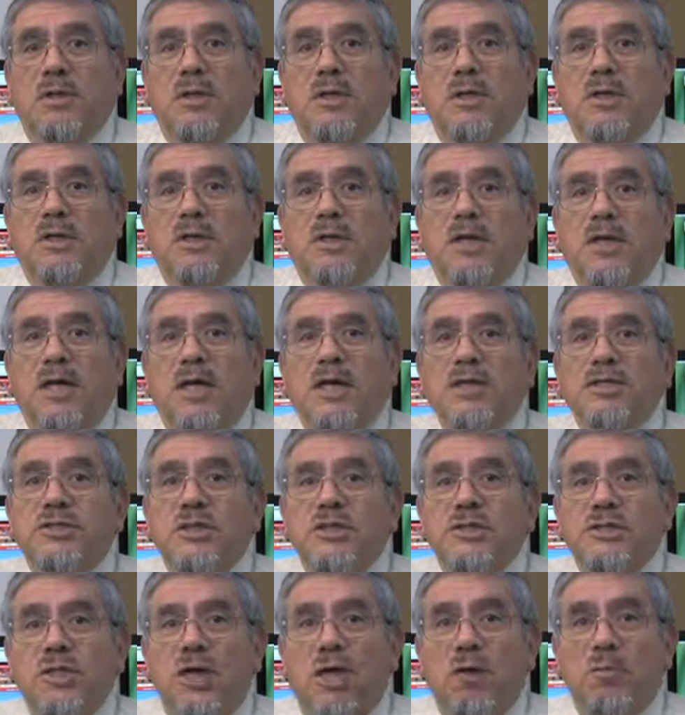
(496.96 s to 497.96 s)
In the case
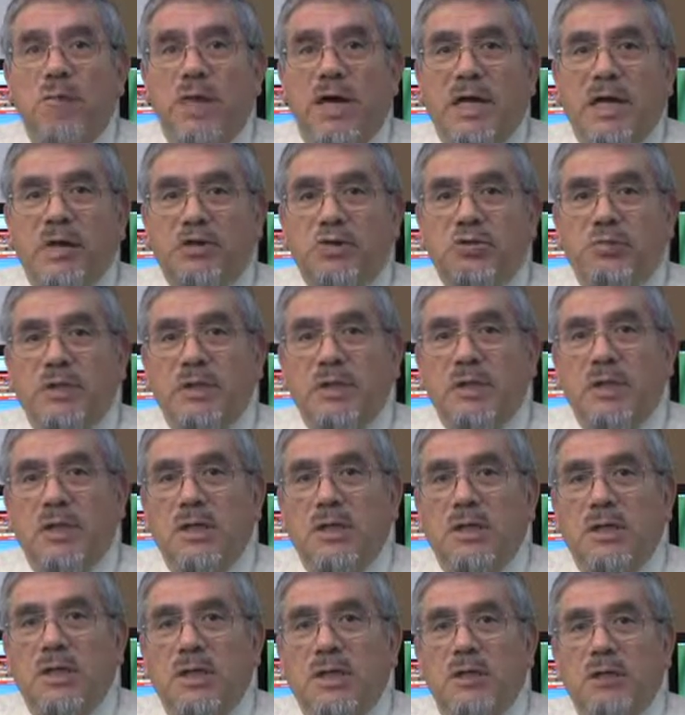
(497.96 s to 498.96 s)
of salt management,
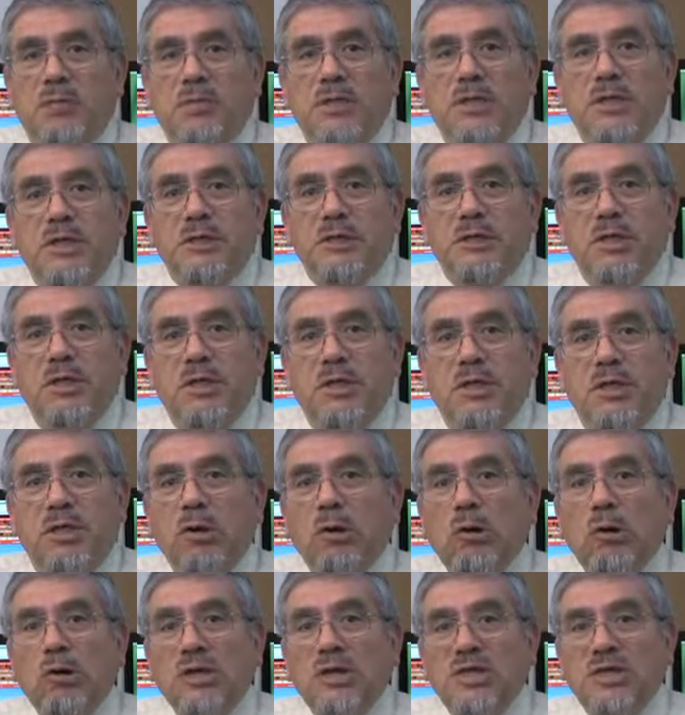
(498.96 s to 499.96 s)
it appears that the
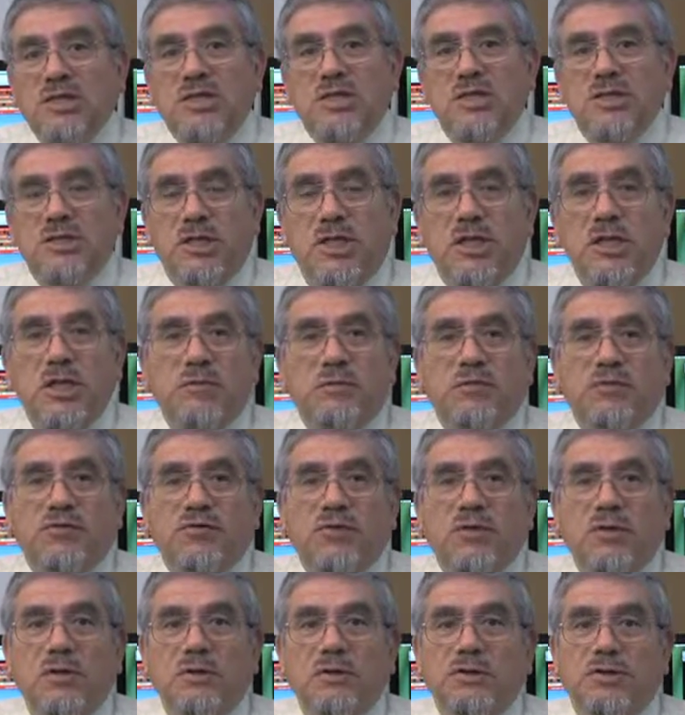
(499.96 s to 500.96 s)
only sustainable
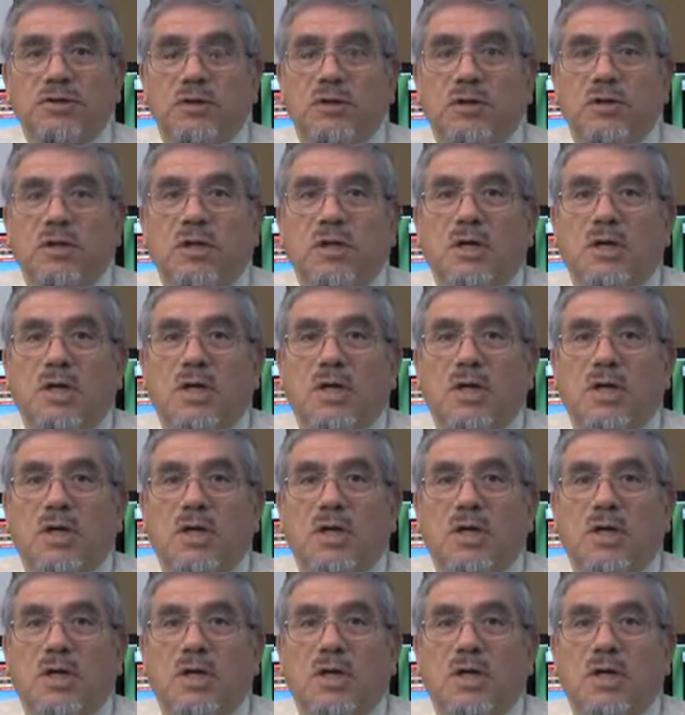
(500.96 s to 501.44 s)
solution,